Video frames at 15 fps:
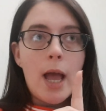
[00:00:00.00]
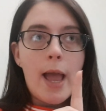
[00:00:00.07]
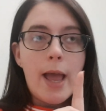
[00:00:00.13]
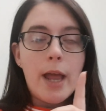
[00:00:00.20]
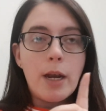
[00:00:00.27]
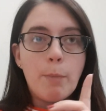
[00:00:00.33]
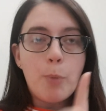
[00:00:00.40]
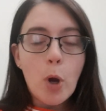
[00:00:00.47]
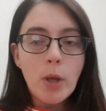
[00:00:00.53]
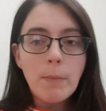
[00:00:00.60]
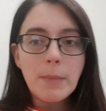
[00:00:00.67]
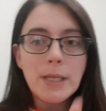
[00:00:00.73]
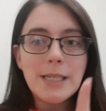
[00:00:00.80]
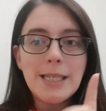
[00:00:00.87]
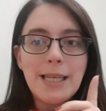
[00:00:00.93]
an
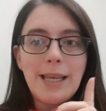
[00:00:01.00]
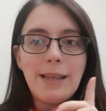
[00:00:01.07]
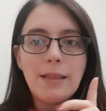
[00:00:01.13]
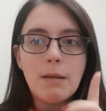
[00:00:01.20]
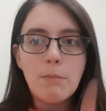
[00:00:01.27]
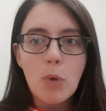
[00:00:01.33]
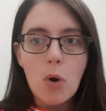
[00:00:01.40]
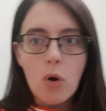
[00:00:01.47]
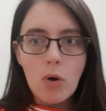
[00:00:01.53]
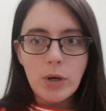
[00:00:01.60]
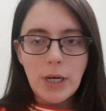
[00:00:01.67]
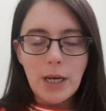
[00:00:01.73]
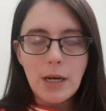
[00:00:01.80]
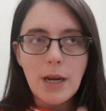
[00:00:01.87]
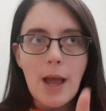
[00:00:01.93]
appointment in the
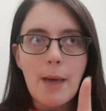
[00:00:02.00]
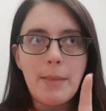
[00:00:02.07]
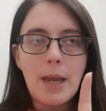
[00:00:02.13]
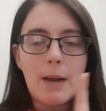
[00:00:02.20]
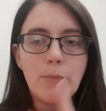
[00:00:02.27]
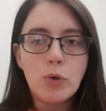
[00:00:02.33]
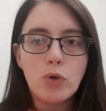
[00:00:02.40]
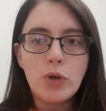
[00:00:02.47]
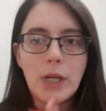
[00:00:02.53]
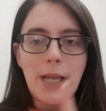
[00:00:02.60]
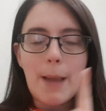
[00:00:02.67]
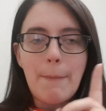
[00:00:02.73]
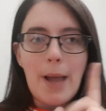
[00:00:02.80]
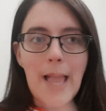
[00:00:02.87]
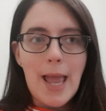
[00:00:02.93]
morning, and then I'm going to
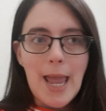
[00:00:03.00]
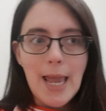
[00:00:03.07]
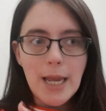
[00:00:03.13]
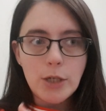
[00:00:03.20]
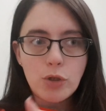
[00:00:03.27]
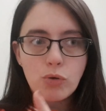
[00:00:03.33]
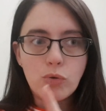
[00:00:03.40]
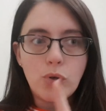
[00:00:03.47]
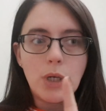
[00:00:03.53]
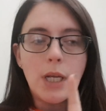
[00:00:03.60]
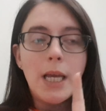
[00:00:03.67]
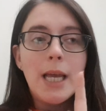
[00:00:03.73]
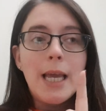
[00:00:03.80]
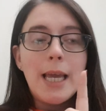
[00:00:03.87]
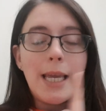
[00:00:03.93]
get my hair done
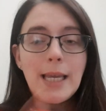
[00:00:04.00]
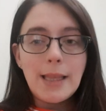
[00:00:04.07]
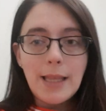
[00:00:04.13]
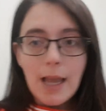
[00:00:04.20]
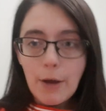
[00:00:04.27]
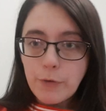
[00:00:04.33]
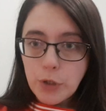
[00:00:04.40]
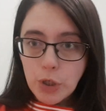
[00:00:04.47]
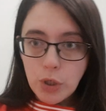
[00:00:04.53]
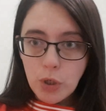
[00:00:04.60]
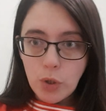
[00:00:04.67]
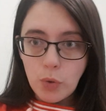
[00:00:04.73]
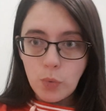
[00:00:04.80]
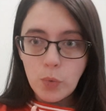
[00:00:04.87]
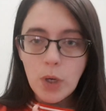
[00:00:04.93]
in the
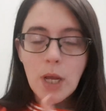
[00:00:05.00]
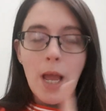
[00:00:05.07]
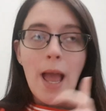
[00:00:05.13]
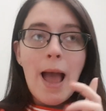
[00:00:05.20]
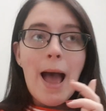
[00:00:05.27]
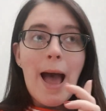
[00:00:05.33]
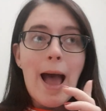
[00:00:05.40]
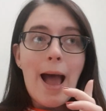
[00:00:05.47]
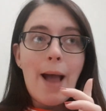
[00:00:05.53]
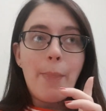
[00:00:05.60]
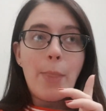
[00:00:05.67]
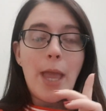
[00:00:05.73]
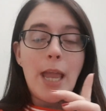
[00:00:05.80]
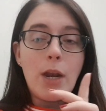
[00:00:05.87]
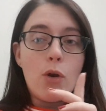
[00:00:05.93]
afternoon.
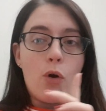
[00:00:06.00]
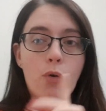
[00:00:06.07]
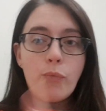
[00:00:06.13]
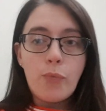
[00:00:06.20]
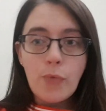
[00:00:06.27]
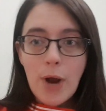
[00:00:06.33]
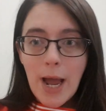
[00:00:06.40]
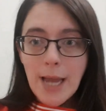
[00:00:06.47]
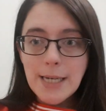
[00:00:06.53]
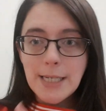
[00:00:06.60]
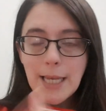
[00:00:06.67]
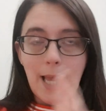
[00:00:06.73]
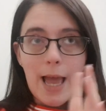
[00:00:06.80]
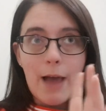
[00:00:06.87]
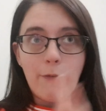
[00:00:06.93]
And then on
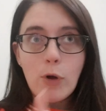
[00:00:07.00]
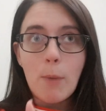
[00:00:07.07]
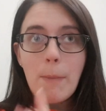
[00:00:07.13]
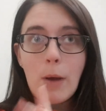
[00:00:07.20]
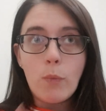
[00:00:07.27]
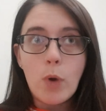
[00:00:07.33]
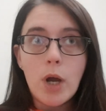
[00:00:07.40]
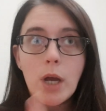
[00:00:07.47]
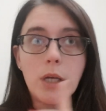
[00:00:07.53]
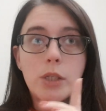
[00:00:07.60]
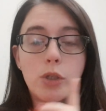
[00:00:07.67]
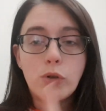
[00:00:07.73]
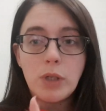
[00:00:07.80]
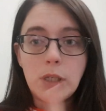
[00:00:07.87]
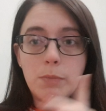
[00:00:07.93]
Friday I've got my
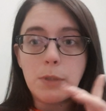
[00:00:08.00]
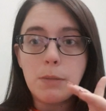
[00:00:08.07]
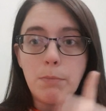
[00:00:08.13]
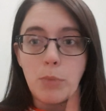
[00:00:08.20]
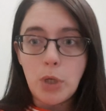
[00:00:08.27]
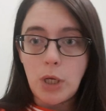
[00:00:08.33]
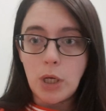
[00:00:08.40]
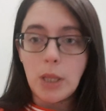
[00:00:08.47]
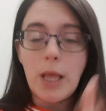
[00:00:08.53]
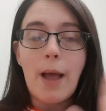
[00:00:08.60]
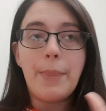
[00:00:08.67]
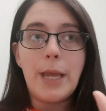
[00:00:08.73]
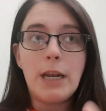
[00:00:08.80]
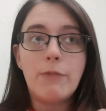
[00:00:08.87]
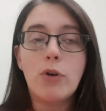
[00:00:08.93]
work's Christmas meal,
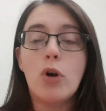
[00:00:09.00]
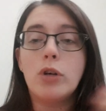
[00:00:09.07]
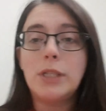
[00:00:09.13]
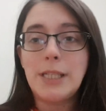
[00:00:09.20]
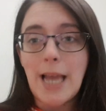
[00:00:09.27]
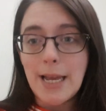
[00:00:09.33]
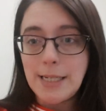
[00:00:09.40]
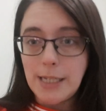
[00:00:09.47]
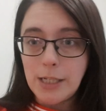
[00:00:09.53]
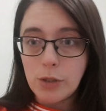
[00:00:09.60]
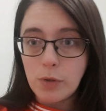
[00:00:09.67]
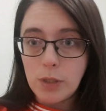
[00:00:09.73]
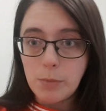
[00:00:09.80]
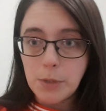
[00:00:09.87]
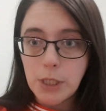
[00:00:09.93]
and then of course Saturday is
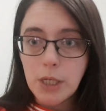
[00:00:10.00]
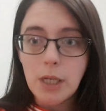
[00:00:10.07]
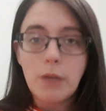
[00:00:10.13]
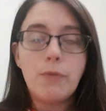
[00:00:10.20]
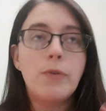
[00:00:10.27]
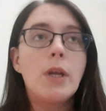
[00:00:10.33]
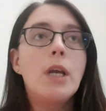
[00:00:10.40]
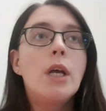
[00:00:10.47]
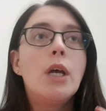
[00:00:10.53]
Christmas Eve.